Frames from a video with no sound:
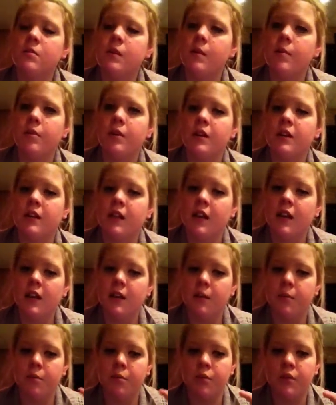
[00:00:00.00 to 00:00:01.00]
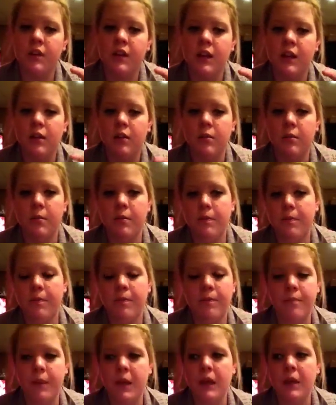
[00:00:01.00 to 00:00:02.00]
remember to take a prenatal
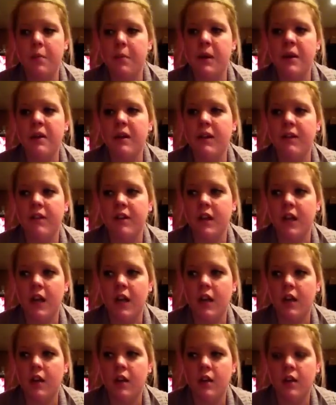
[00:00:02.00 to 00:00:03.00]
pink pill every day?